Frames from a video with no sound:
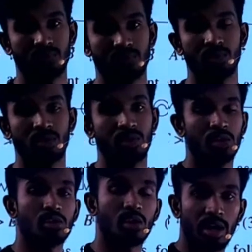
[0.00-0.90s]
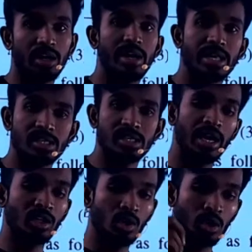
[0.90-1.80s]
So current doesn't like to go
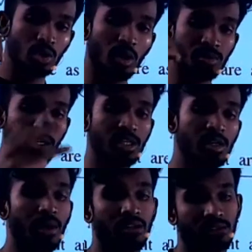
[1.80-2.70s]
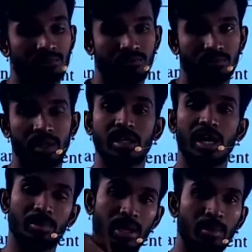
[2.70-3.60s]
through obstacle path. It can be a
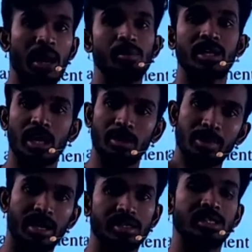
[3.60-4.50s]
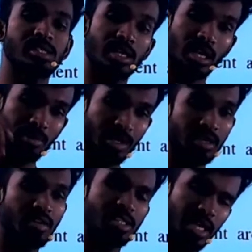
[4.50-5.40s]
bulb, it can be a resistor, it can be a device,
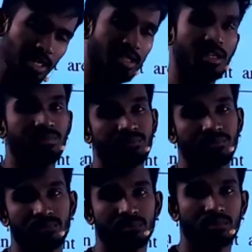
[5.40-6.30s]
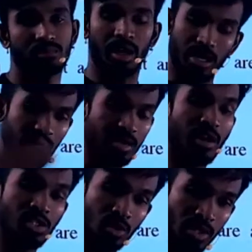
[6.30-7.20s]
anything. Any device you take,